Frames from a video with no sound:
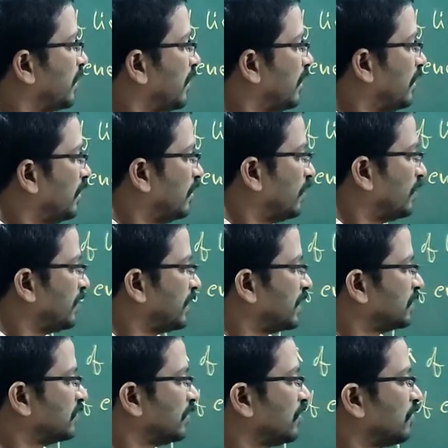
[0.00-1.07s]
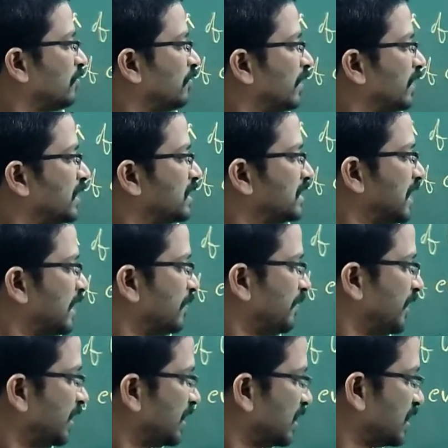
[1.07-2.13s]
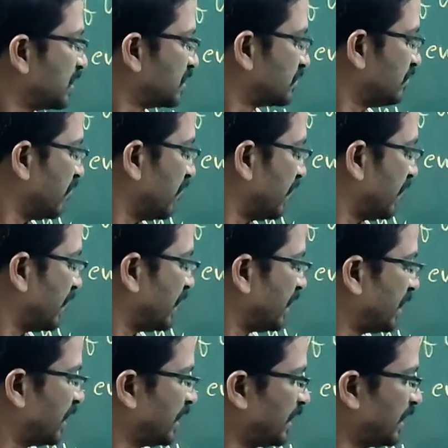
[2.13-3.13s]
10 to the power of minus 10 meters by